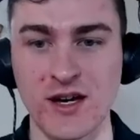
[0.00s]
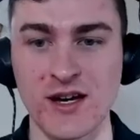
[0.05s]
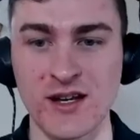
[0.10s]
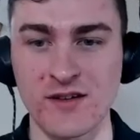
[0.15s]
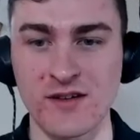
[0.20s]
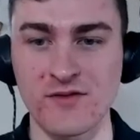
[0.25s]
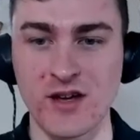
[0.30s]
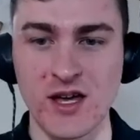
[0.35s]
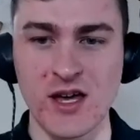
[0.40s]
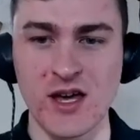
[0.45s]
kind
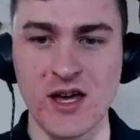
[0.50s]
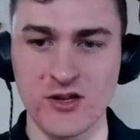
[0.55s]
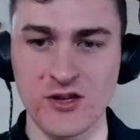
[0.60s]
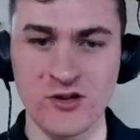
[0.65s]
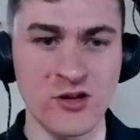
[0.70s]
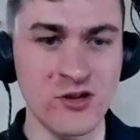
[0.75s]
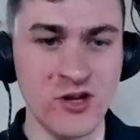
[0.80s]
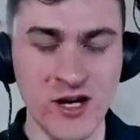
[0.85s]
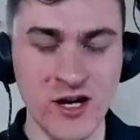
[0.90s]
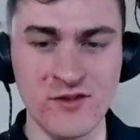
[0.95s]
of, and
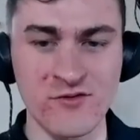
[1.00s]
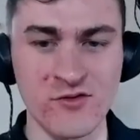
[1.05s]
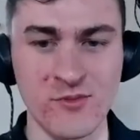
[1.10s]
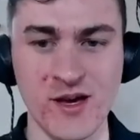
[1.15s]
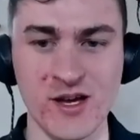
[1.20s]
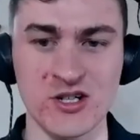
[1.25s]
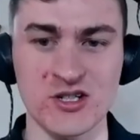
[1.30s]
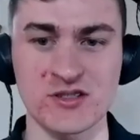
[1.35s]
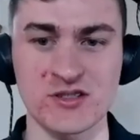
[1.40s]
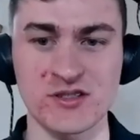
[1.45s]
a lot of them
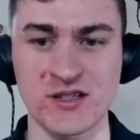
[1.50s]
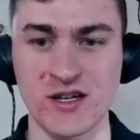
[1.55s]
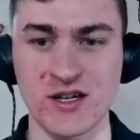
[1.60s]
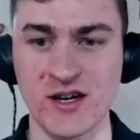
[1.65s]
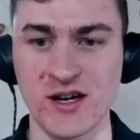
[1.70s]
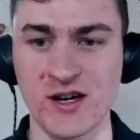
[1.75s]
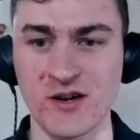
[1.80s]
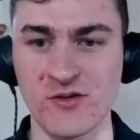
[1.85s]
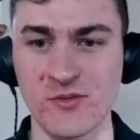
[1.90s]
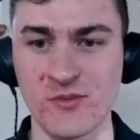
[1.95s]
actually
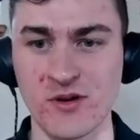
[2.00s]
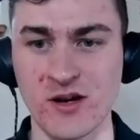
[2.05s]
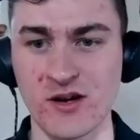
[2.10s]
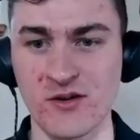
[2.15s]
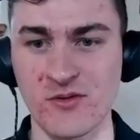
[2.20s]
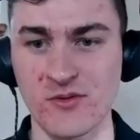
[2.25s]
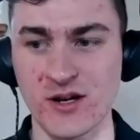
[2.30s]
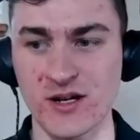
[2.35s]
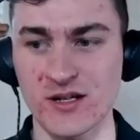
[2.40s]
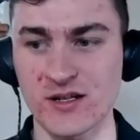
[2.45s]
I
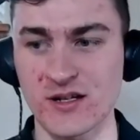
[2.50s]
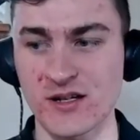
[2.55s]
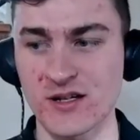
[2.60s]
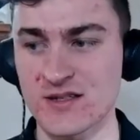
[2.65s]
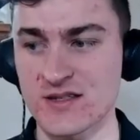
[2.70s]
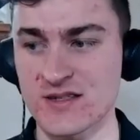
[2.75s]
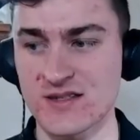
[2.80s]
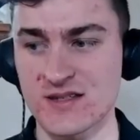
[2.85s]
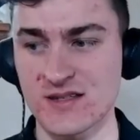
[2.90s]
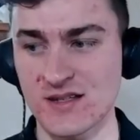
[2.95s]

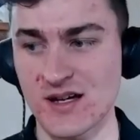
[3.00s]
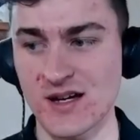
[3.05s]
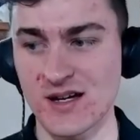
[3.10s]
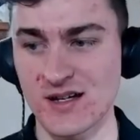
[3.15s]
recognized